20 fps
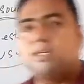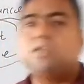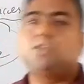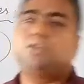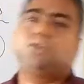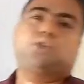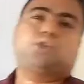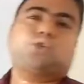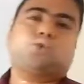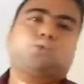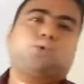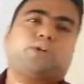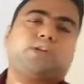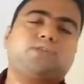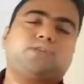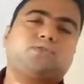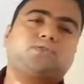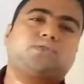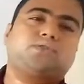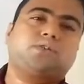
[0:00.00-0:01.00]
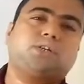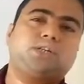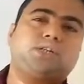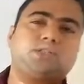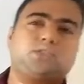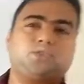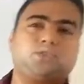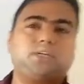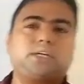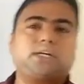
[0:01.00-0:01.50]
Dear students, it
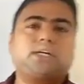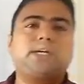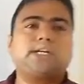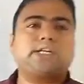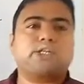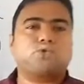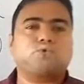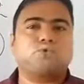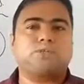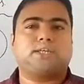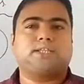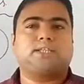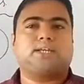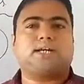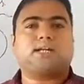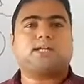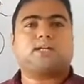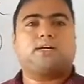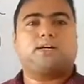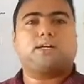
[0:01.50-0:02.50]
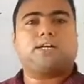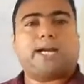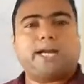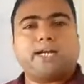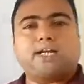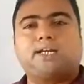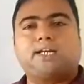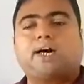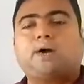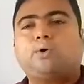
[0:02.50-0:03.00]
is needless to say that
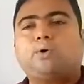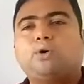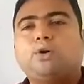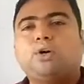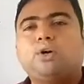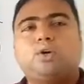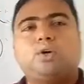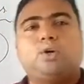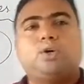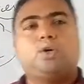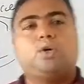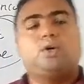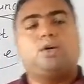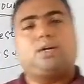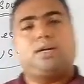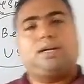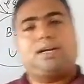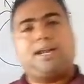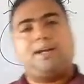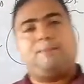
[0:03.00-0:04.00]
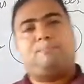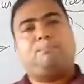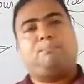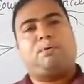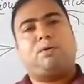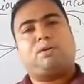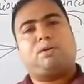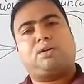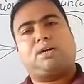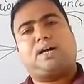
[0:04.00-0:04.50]
right now
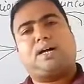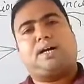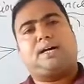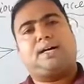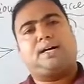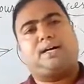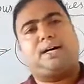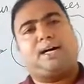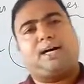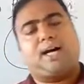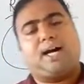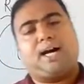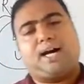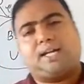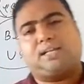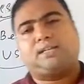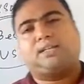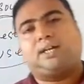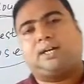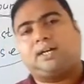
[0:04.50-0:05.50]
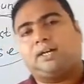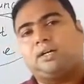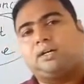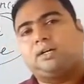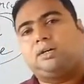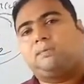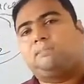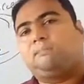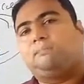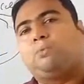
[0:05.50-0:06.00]
labor are
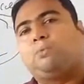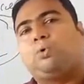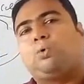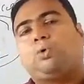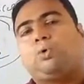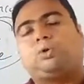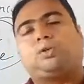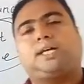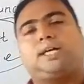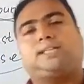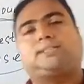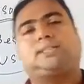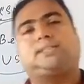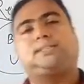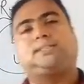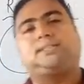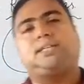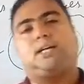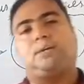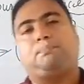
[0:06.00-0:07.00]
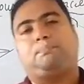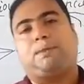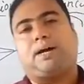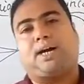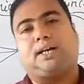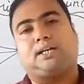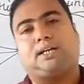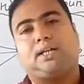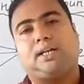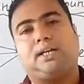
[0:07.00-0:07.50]
the more essential
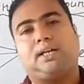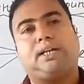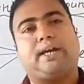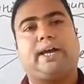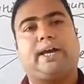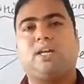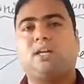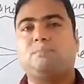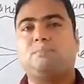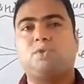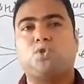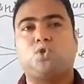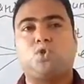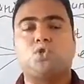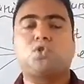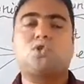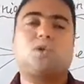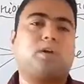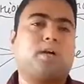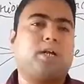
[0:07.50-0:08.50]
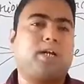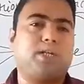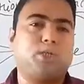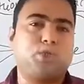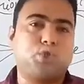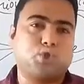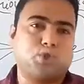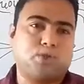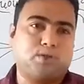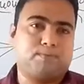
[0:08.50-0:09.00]
part in any business
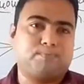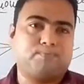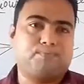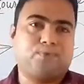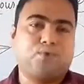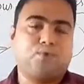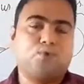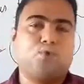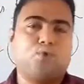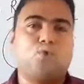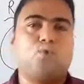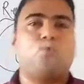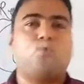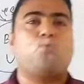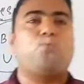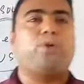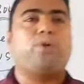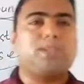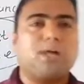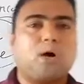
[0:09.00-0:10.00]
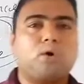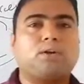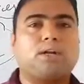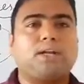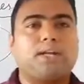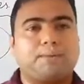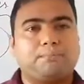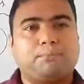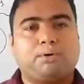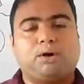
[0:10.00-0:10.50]
organization. Without
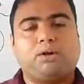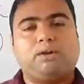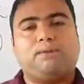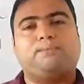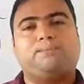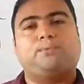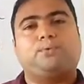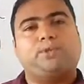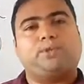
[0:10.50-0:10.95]
labor,